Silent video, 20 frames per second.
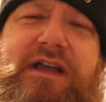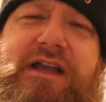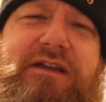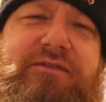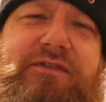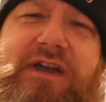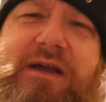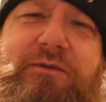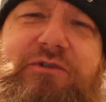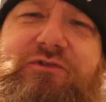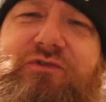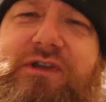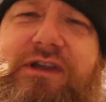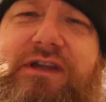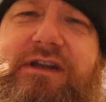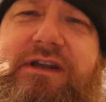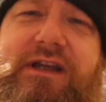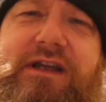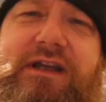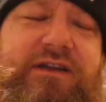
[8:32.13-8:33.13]
If you're happy
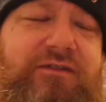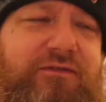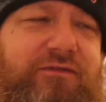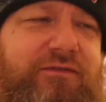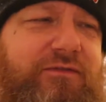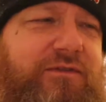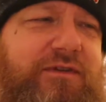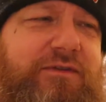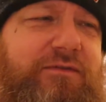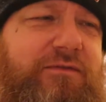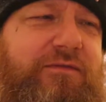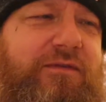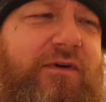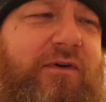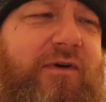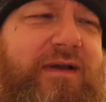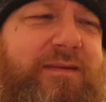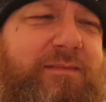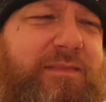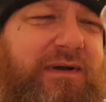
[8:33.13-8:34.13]
drinking that, then
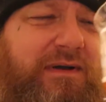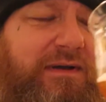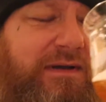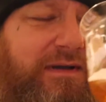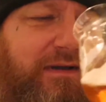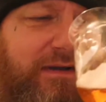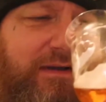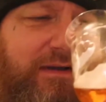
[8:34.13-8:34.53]
fine. But